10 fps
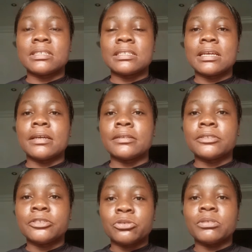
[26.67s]
this
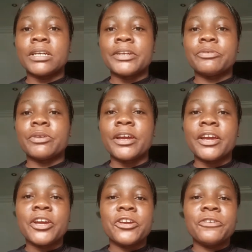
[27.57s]
the shoulder area
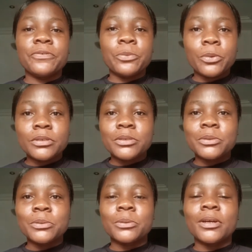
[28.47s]
if you want
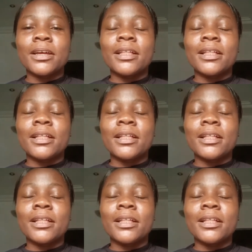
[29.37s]
to.